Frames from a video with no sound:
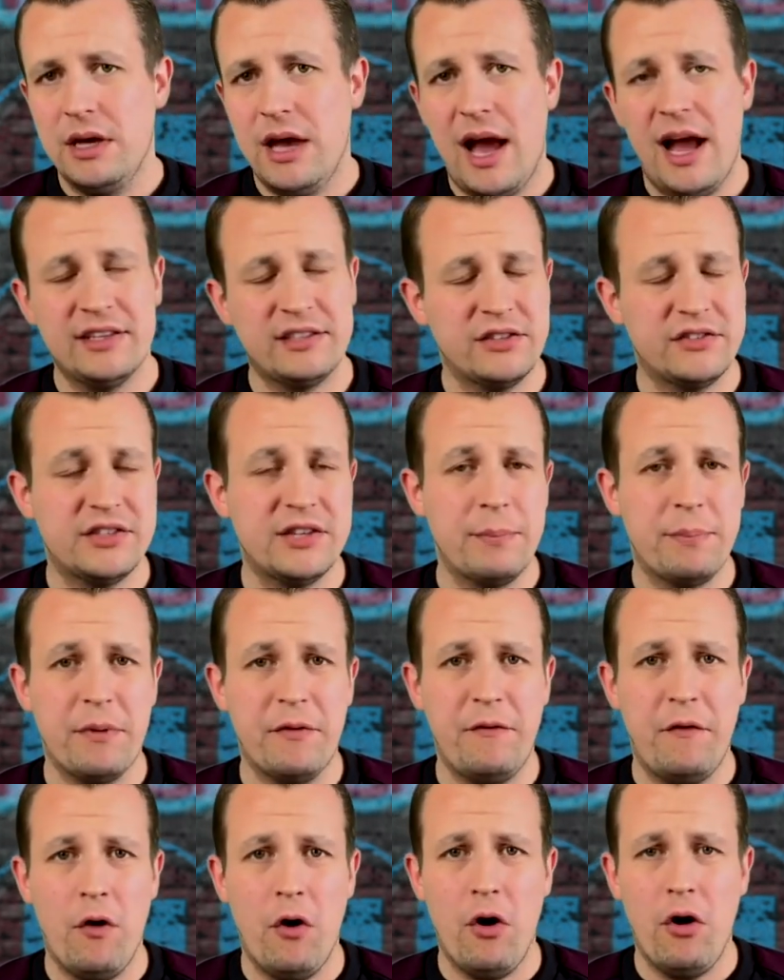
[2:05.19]
as I've said
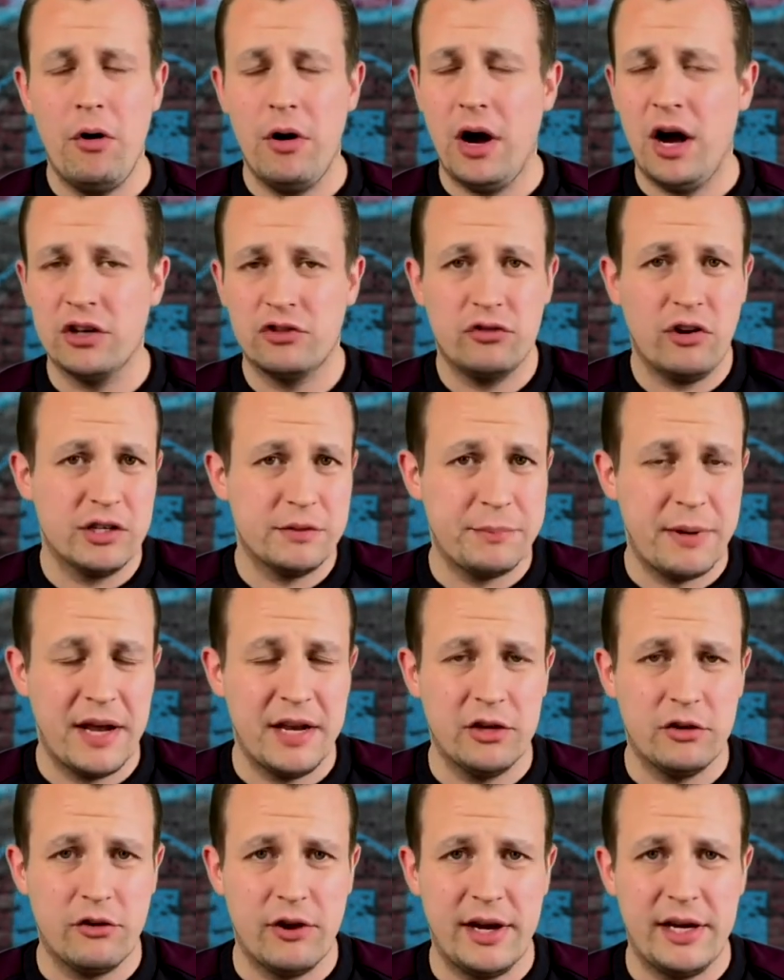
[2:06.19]
before, I trust
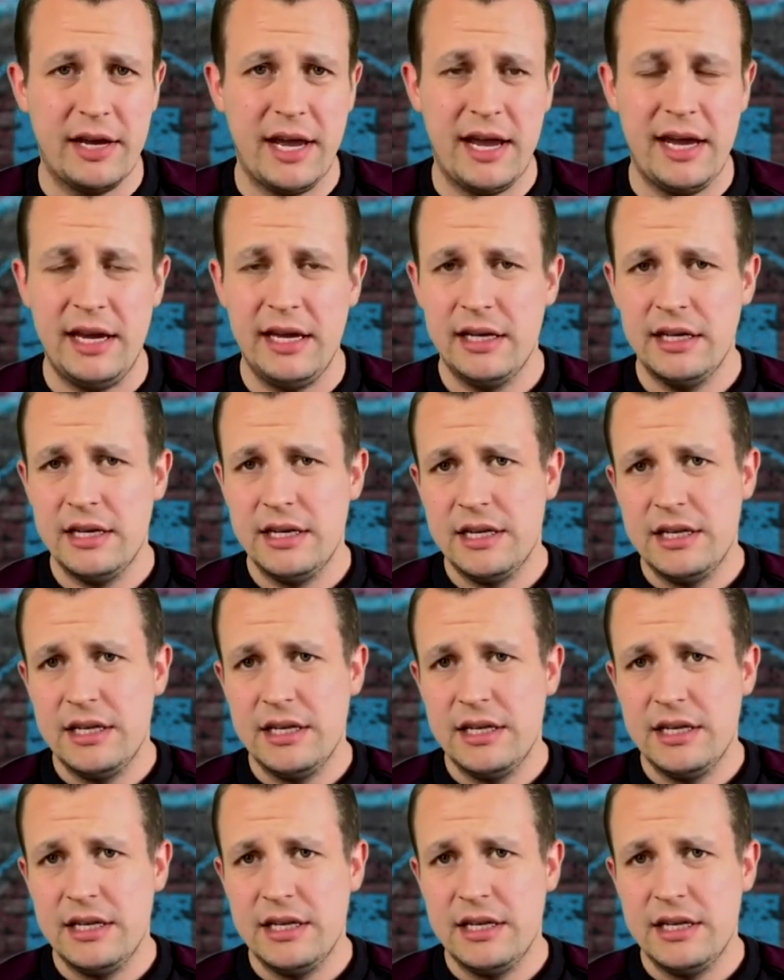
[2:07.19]
Pellegrini.